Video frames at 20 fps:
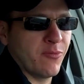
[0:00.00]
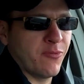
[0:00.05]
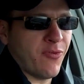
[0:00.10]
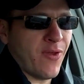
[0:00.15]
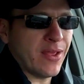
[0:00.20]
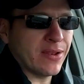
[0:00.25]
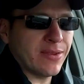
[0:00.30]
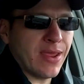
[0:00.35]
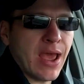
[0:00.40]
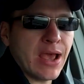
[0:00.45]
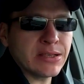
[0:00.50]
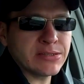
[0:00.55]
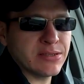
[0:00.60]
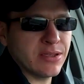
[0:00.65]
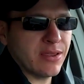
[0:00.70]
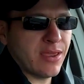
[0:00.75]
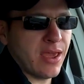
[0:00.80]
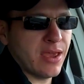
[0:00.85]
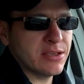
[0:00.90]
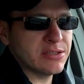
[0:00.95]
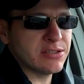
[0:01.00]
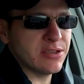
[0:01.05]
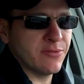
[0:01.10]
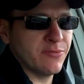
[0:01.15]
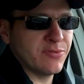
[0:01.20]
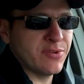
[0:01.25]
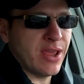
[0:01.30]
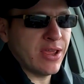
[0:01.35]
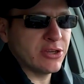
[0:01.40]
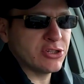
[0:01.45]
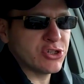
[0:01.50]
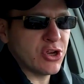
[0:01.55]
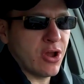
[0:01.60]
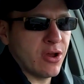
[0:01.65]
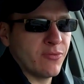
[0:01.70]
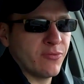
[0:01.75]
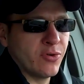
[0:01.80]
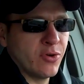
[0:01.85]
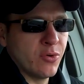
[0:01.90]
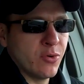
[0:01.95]
fantastic case of
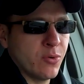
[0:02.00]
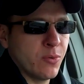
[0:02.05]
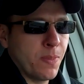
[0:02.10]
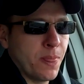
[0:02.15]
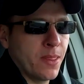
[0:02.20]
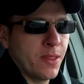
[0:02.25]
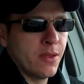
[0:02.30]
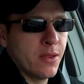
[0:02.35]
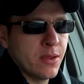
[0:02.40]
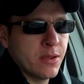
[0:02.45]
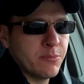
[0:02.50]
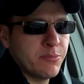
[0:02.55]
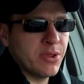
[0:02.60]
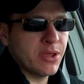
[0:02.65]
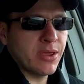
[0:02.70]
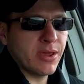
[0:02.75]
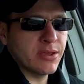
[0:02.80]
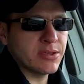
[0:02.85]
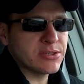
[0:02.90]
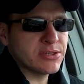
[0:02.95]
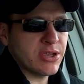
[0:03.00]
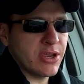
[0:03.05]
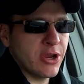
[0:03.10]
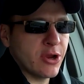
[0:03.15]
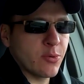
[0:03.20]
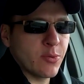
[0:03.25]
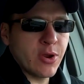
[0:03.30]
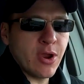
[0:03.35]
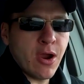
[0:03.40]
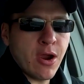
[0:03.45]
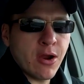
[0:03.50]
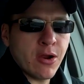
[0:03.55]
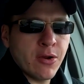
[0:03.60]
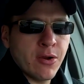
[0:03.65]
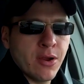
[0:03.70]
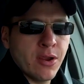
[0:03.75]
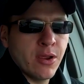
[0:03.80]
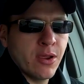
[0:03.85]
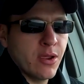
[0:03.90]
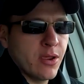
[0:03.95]
deja vu because here we are.